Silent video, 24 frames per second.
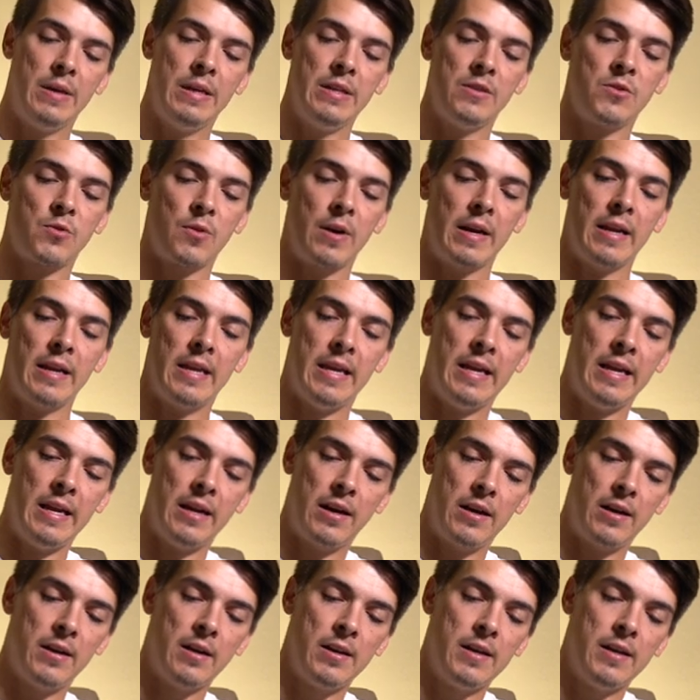piece right
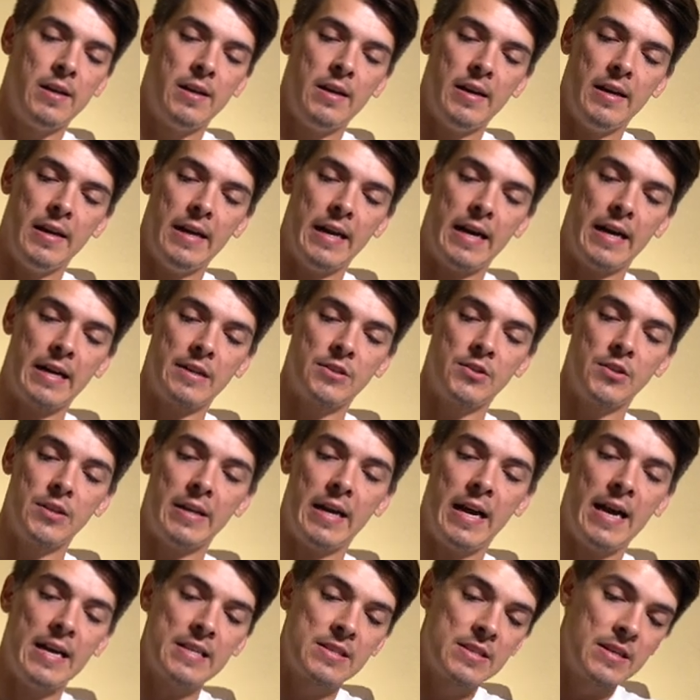here, it actually
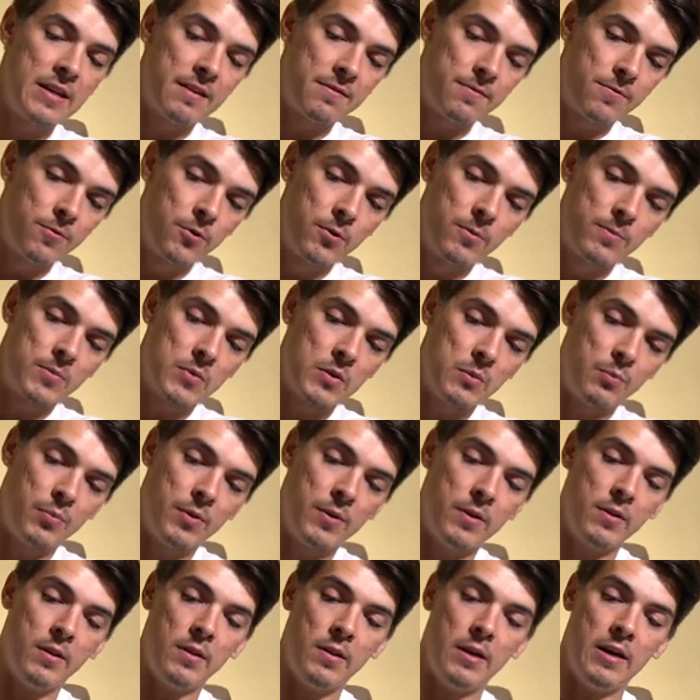has enough room to
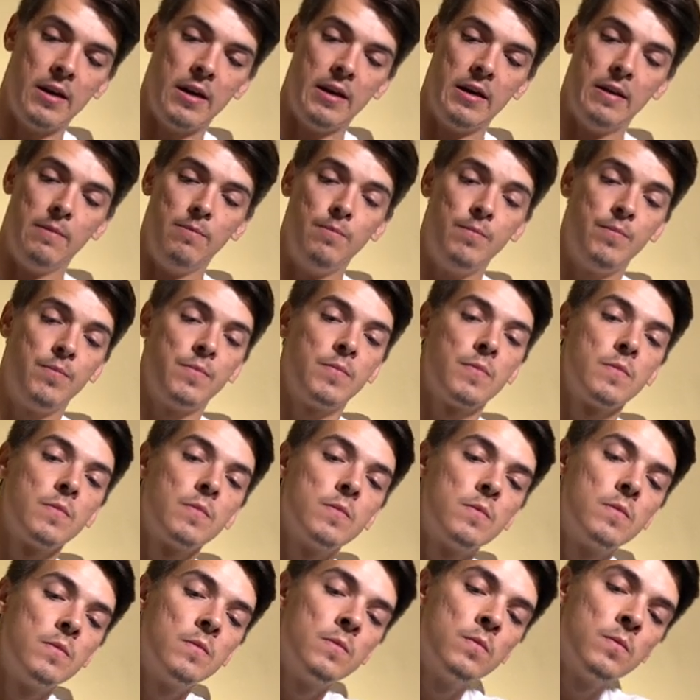put
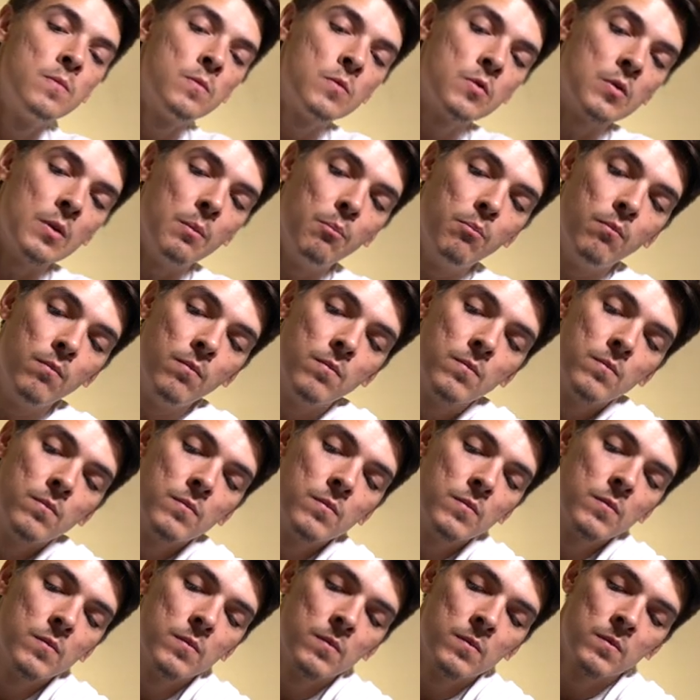some
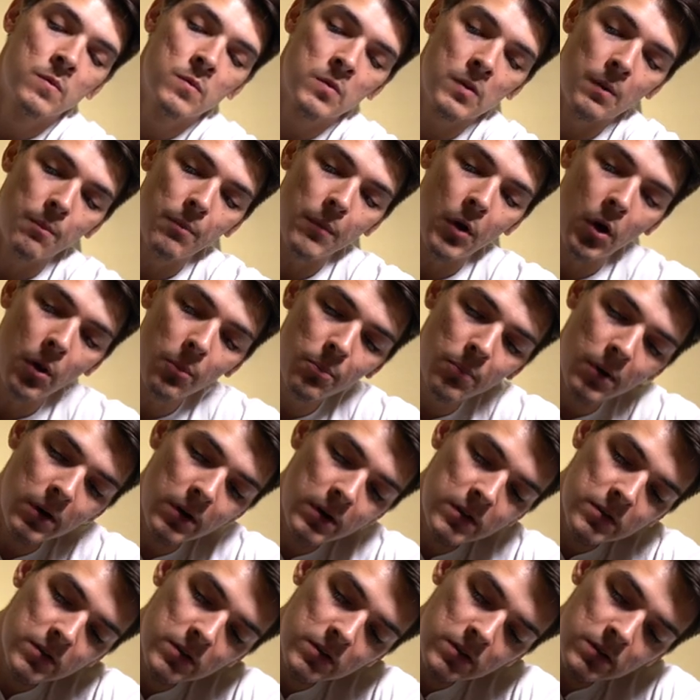
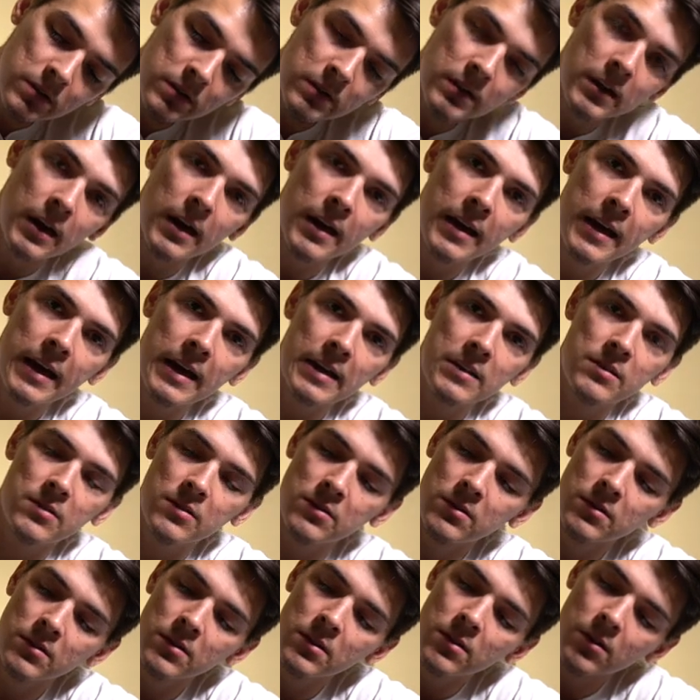notebooks, I
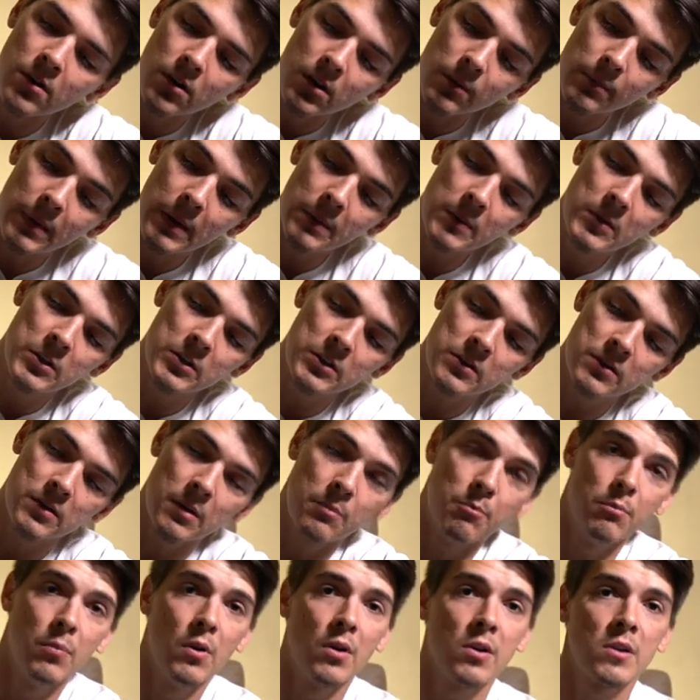guess, or maybe just
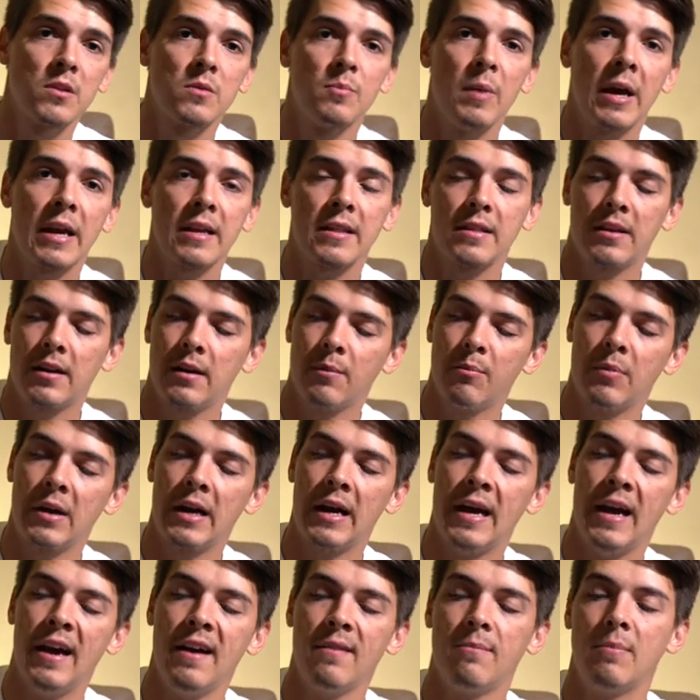some books back there, but
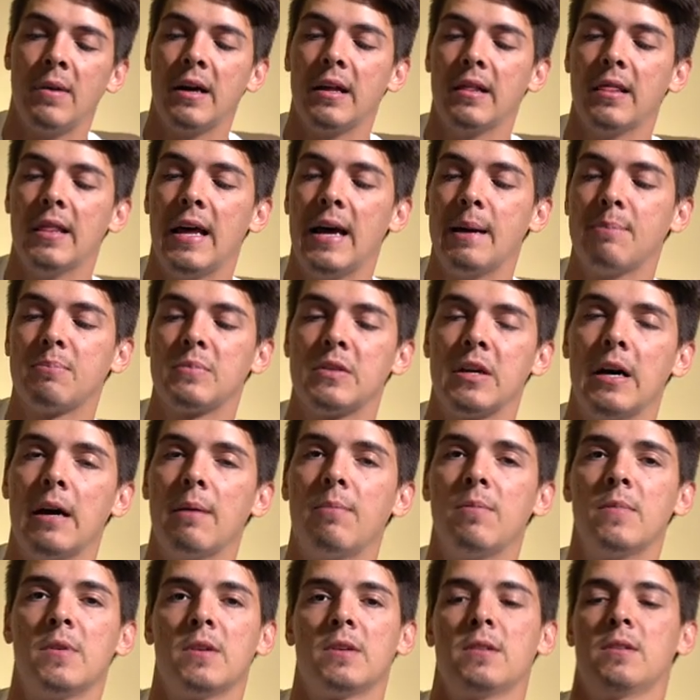I have my
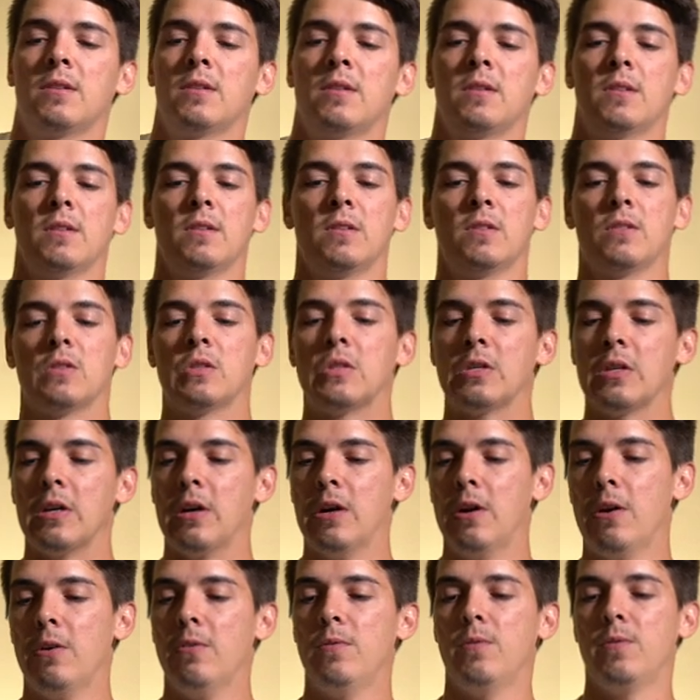laptop.
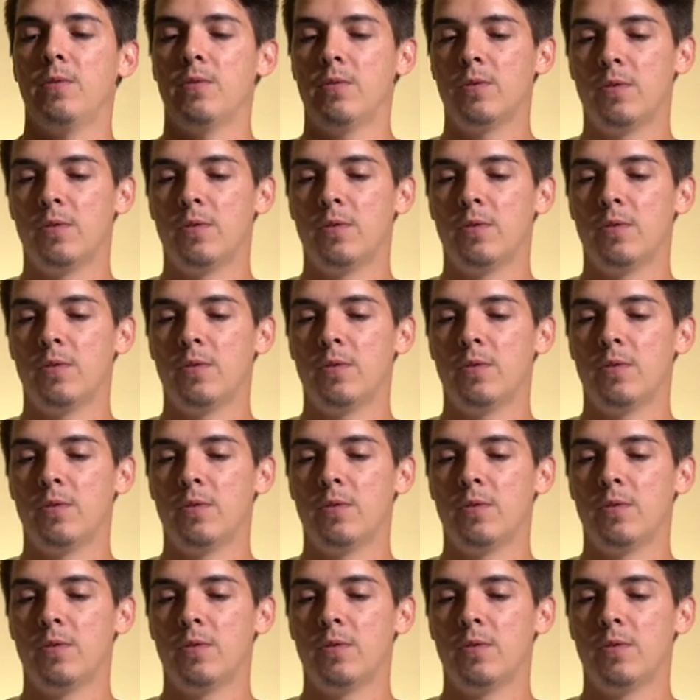So